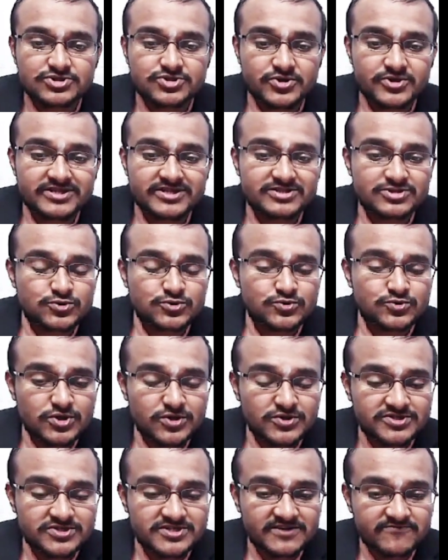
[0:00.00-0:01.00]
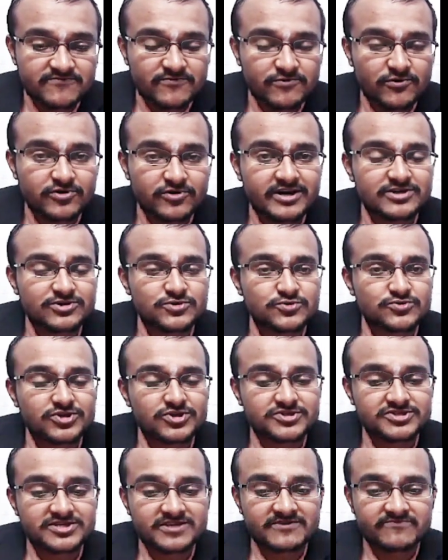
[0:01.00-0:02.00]
So in 2004 and
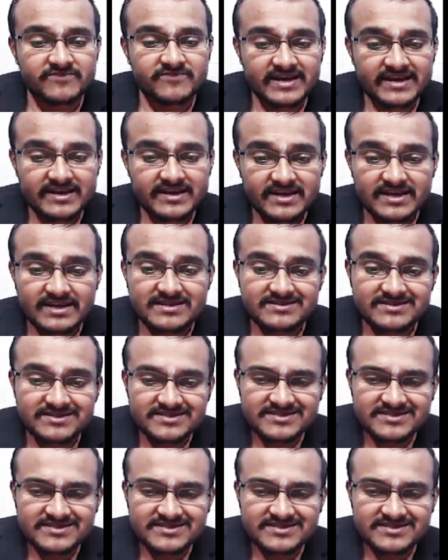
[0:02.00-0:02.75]
2005,